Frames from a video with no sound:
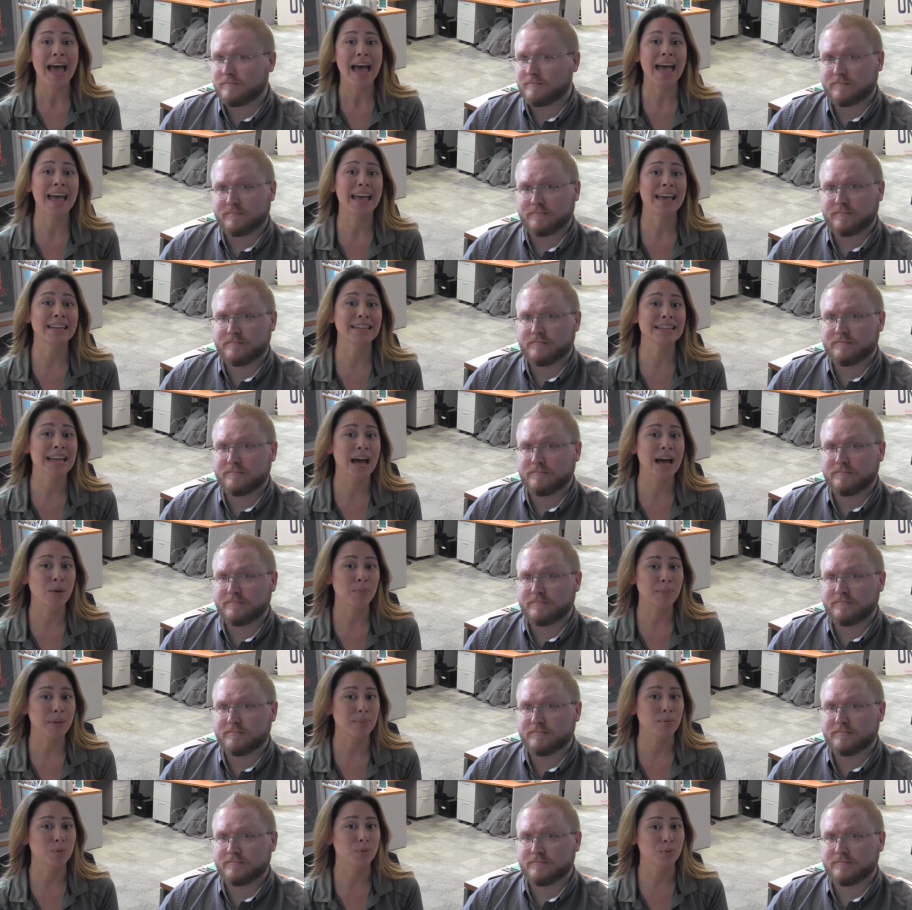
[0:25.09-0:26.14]
Speaker 1: and how
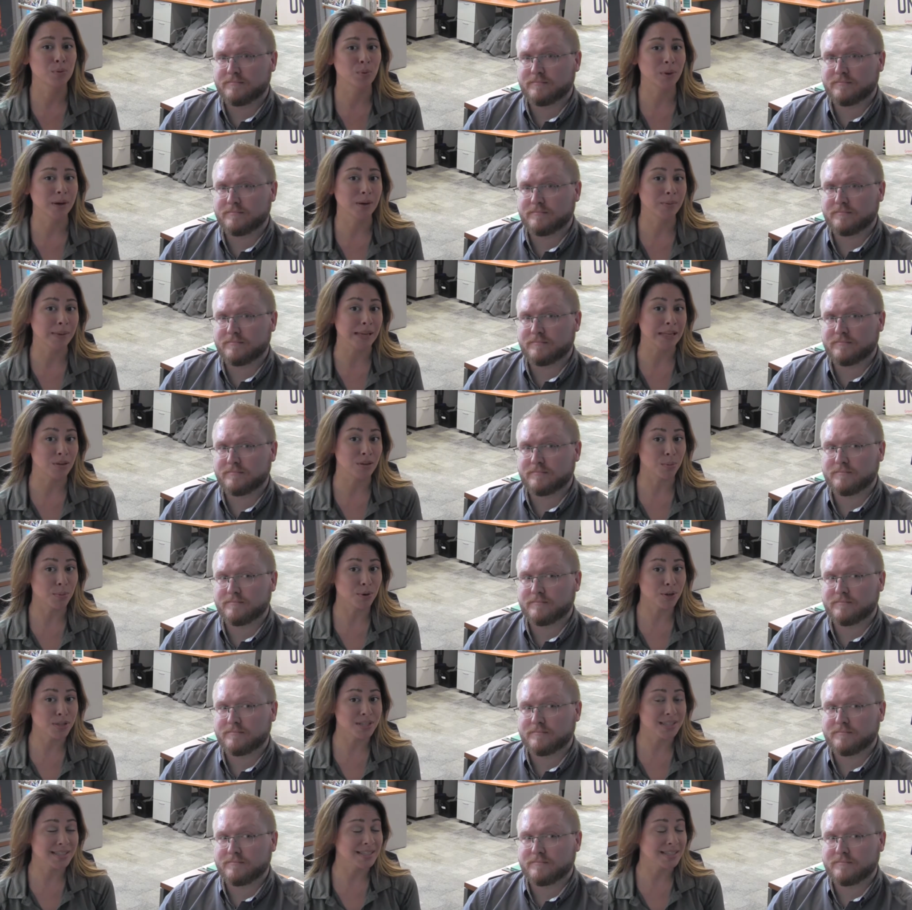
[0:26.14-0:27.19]
people would want to make their
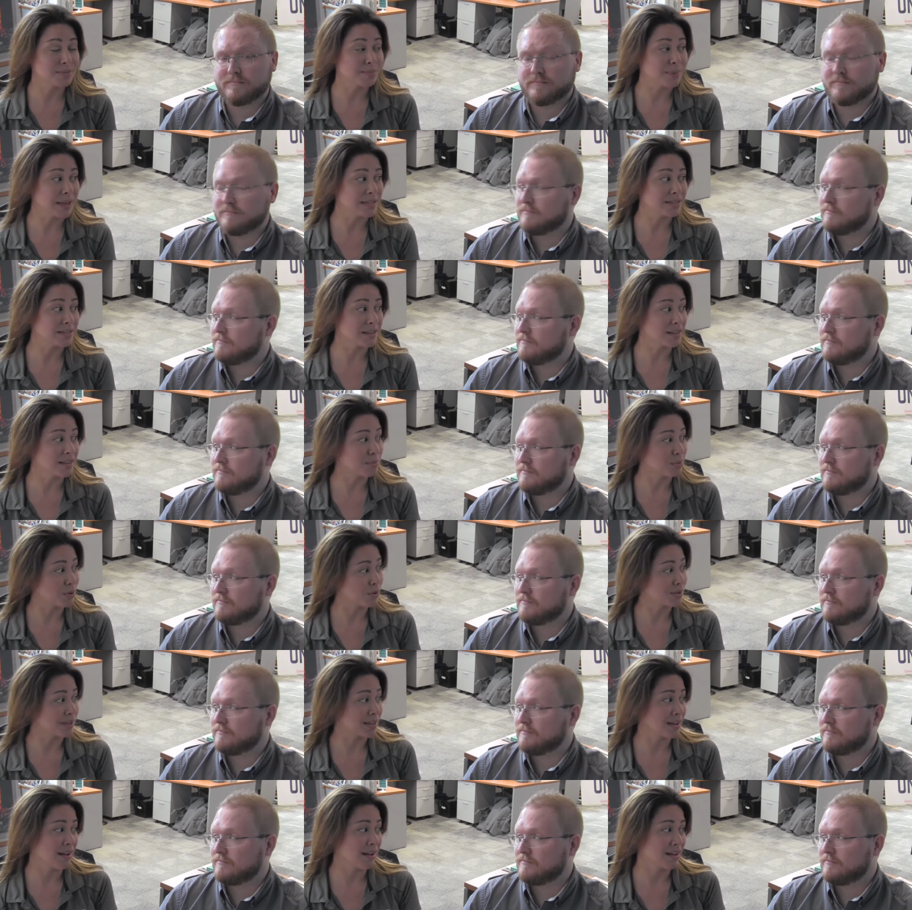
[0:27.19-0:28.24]
purchases based on the
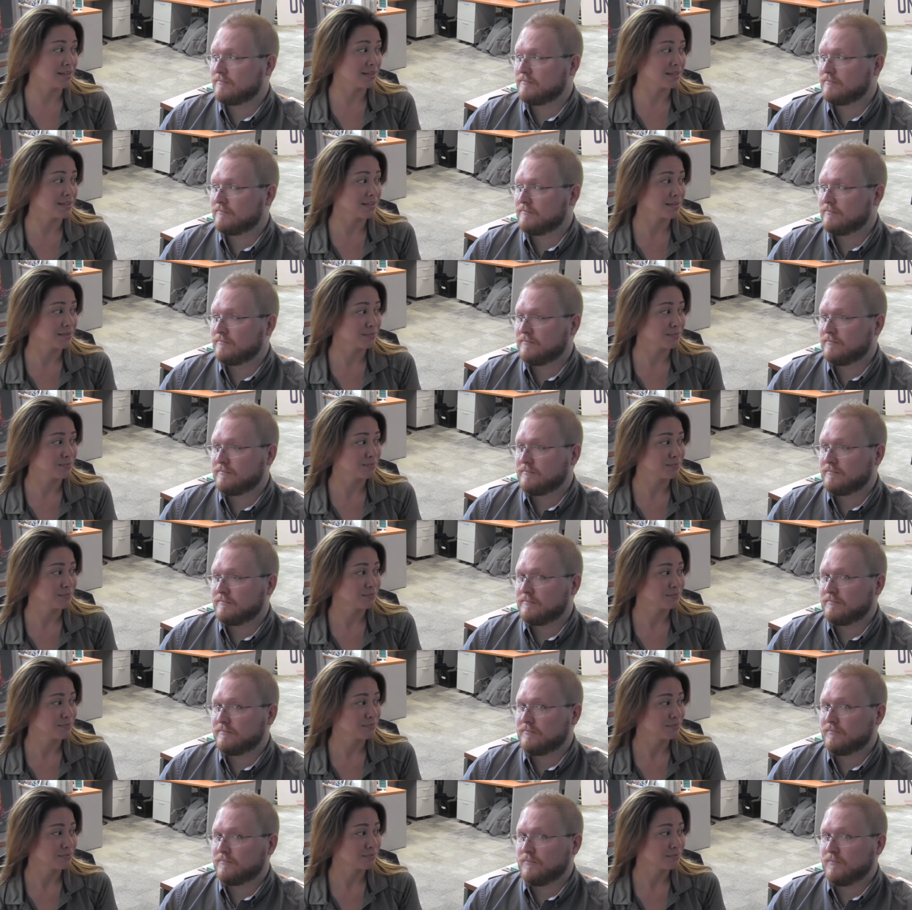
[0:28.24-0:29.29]
pros and cons.
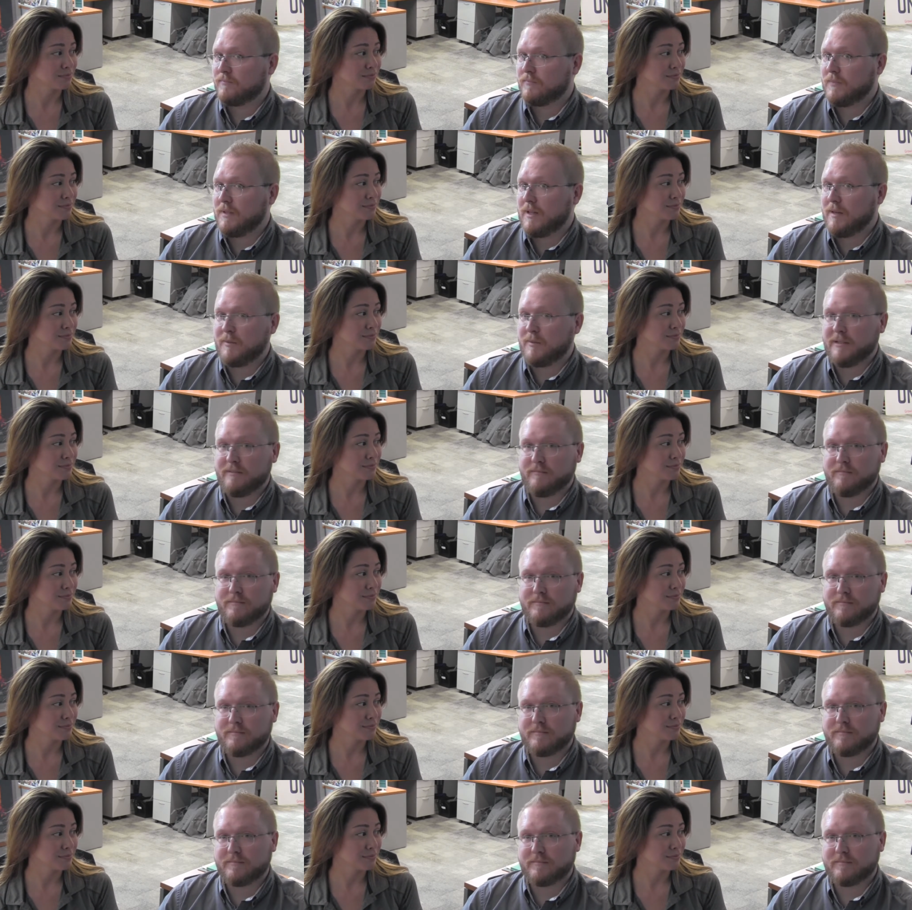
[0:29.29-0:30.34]
Speaker 2: I mean,
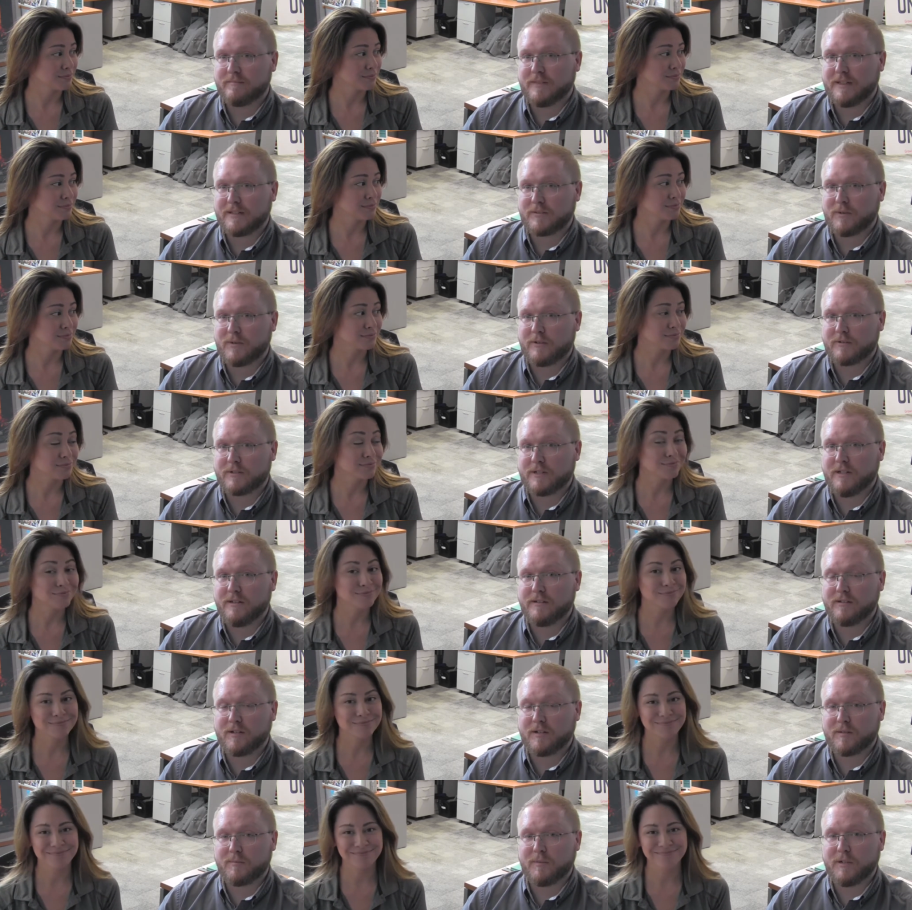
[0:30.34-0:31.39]
that's what I was
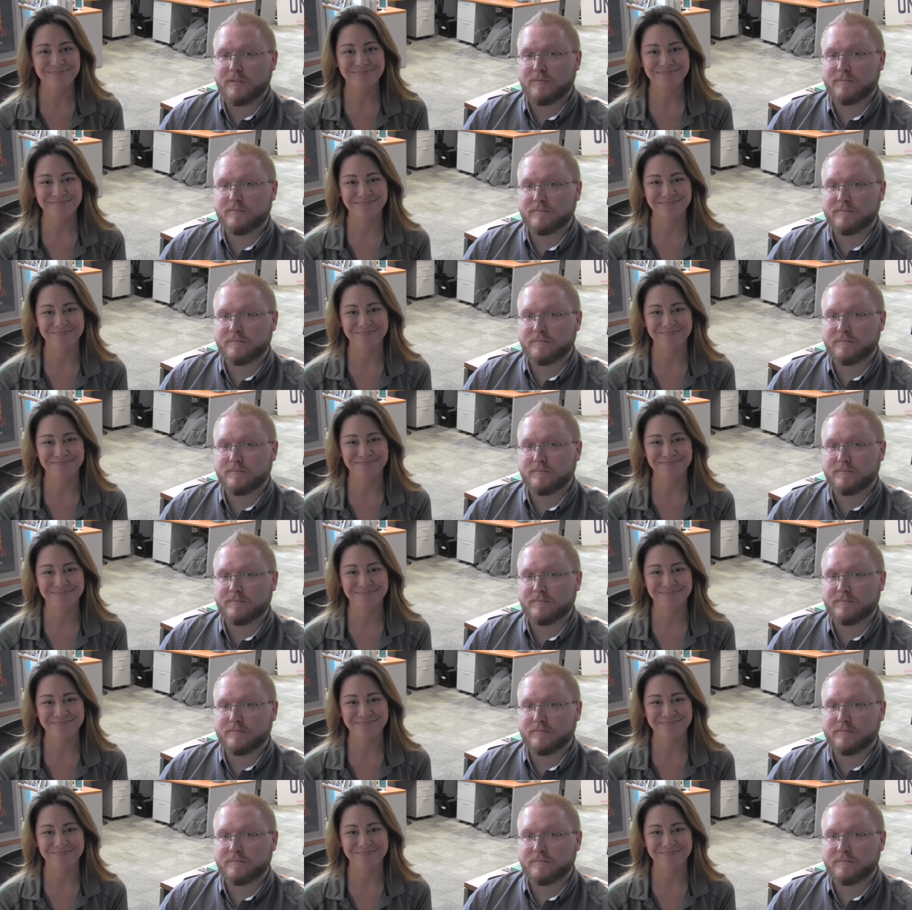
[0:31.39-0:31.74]
gonna talk about. Mm